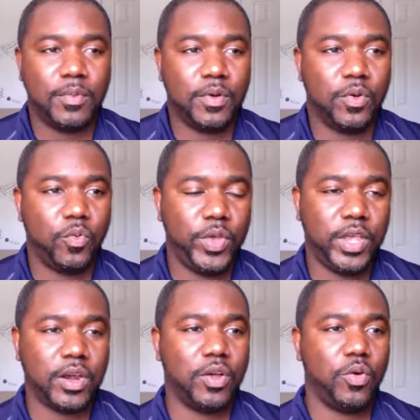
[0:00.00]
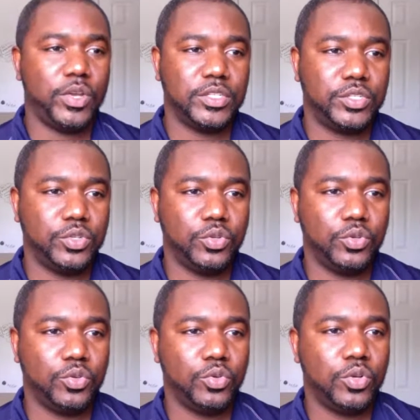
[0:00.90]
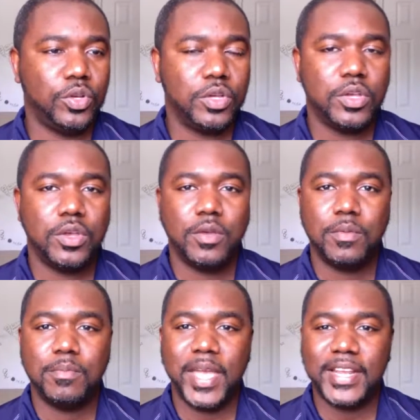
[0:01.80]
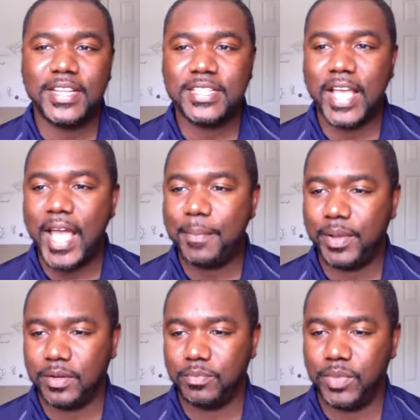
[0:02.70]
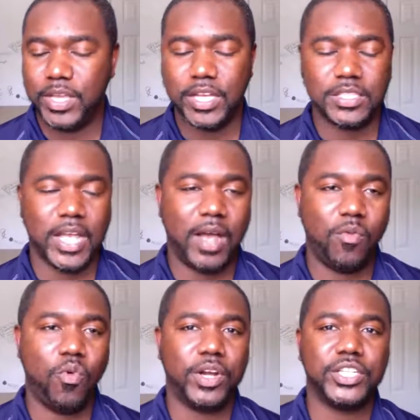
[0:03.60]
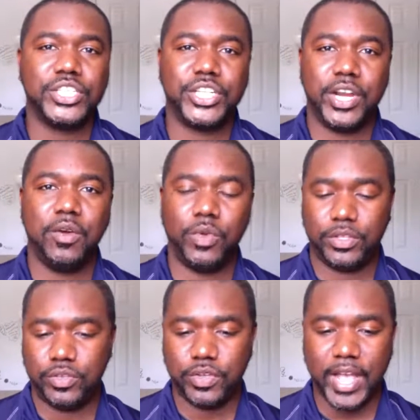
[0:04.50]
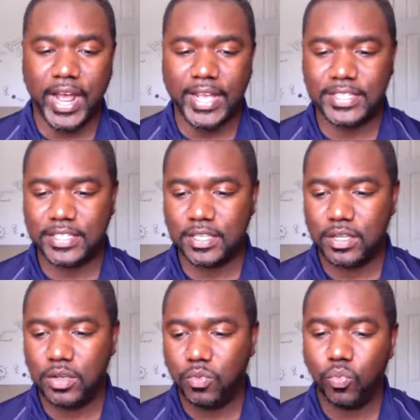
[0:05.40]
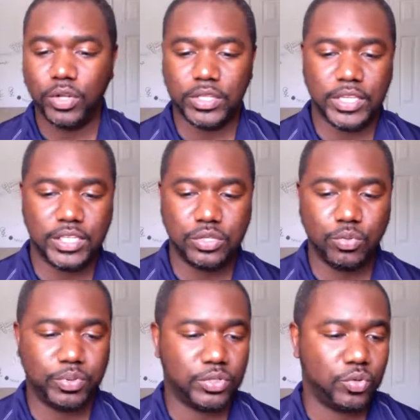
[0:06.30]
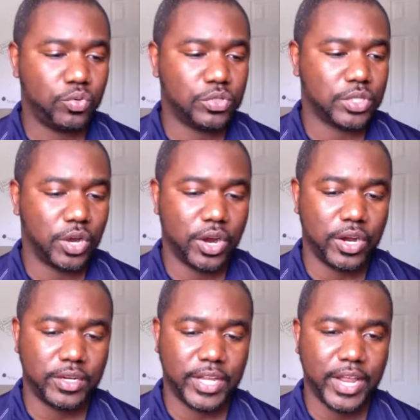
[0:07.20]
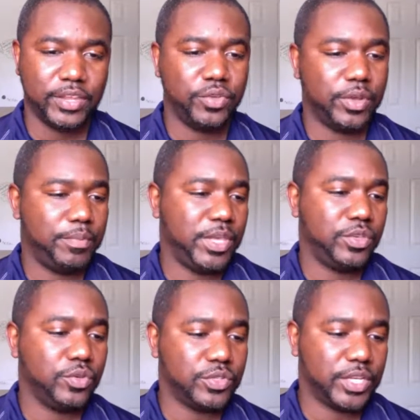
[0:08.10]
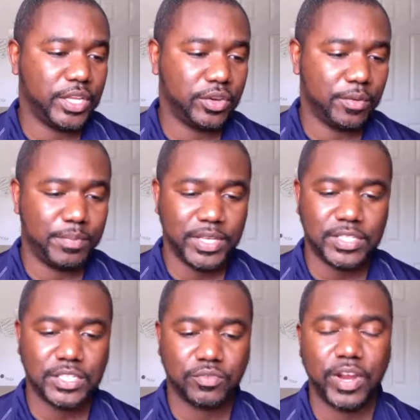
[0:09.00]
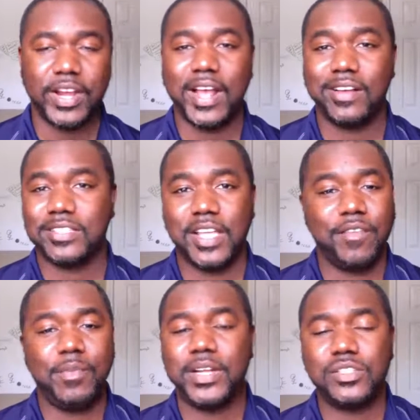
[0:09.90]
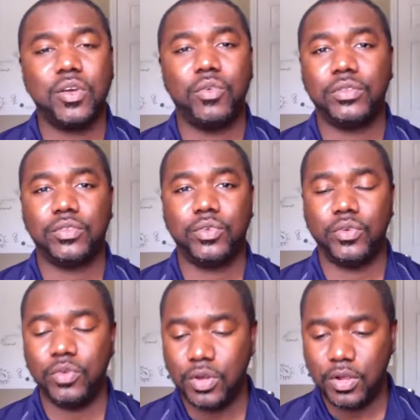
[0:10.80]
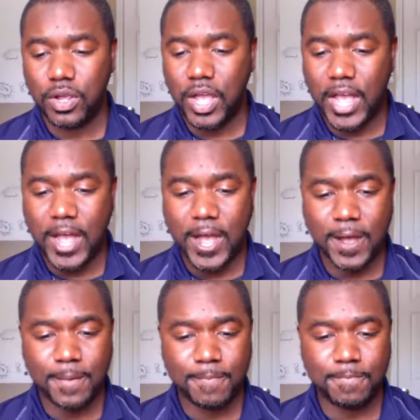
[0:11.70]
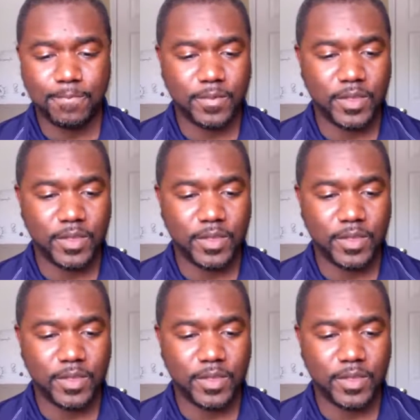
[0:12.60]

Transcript: we are going to make this happen because I want to share with you guys what these super tools are that you could be using in your business right now, because everybody's going through the